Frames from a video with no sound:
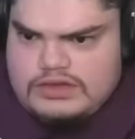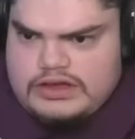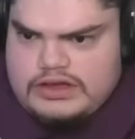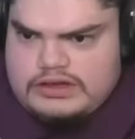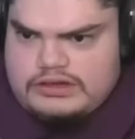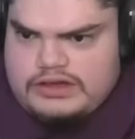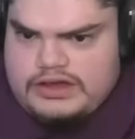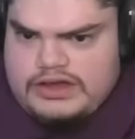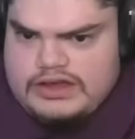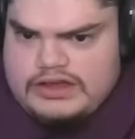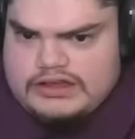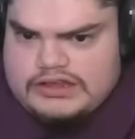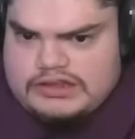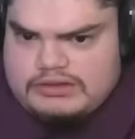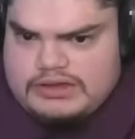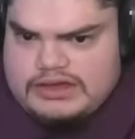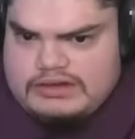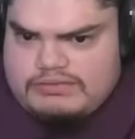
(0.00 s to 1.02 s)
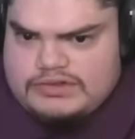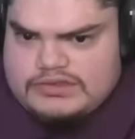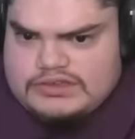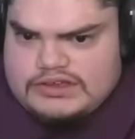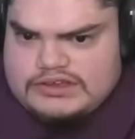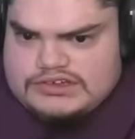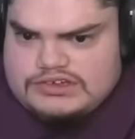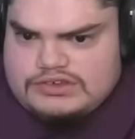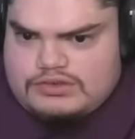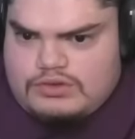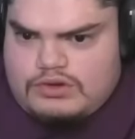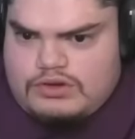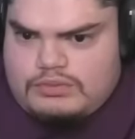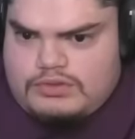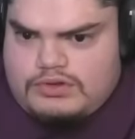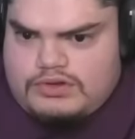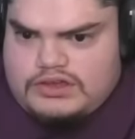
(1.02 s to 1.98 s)
All right, so everything's
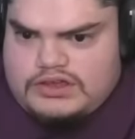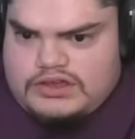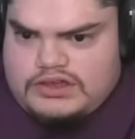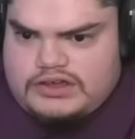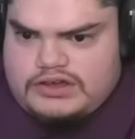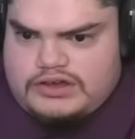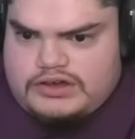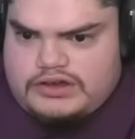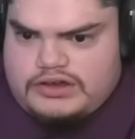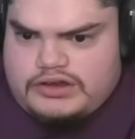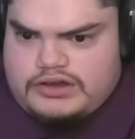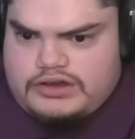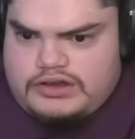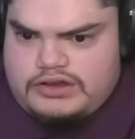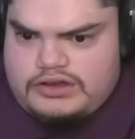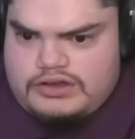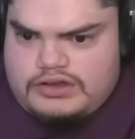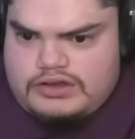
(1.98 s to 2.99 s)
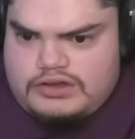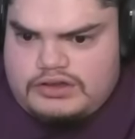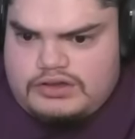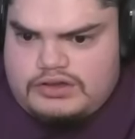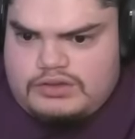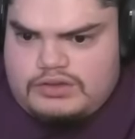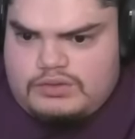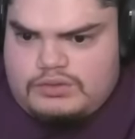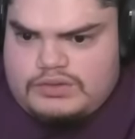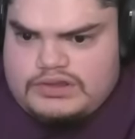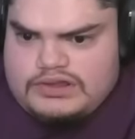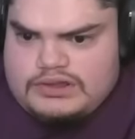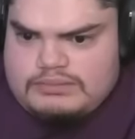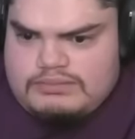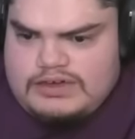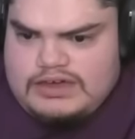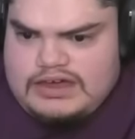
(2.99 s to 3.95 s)
normal here. Willie
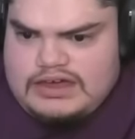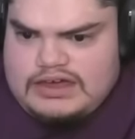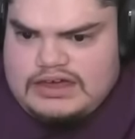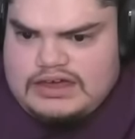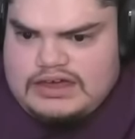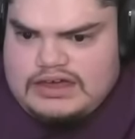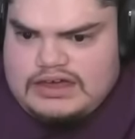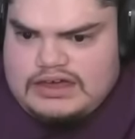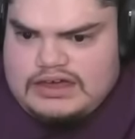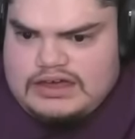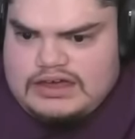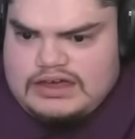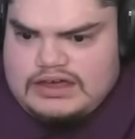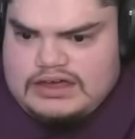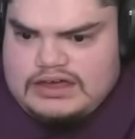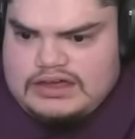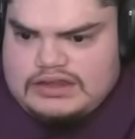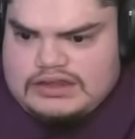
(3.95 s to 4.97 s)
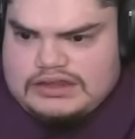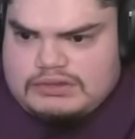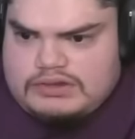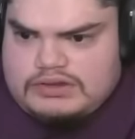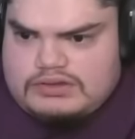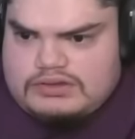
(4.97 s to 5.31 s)
Mays.